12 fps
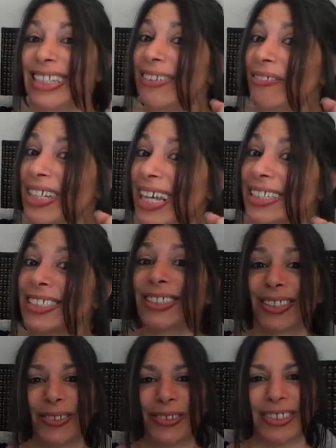even out of
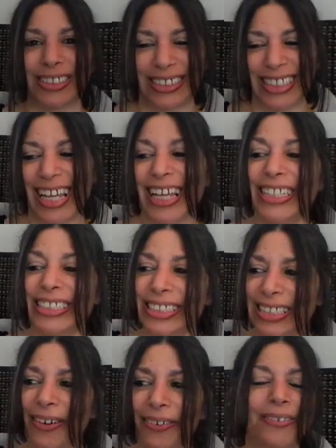school.
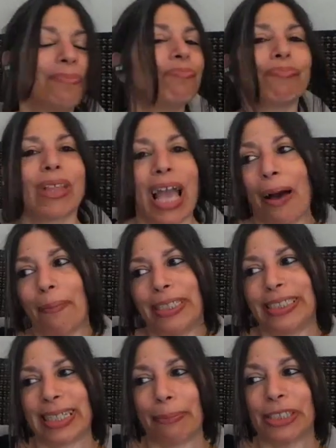So I'm
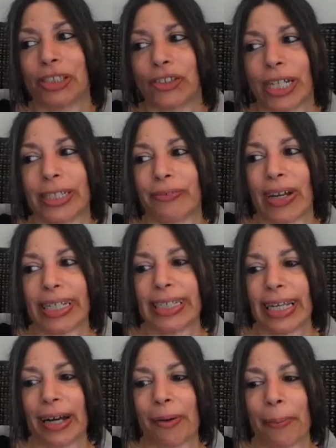going to demonstrate it right
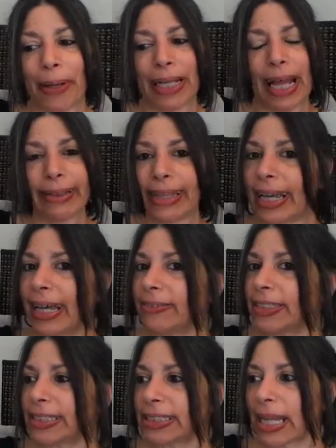now, but I think I
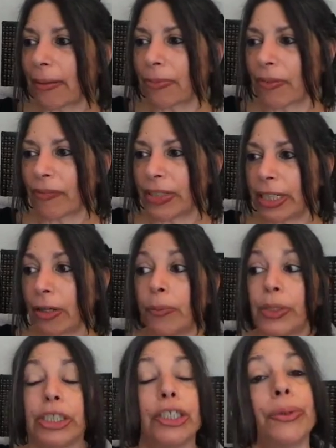have to stop the video.
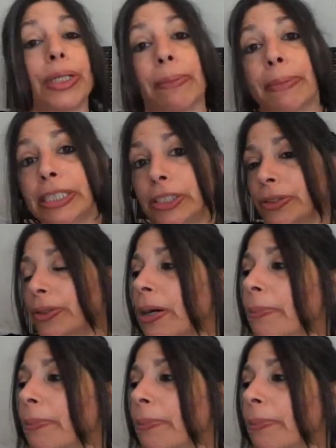Well, you know what I'm going to do?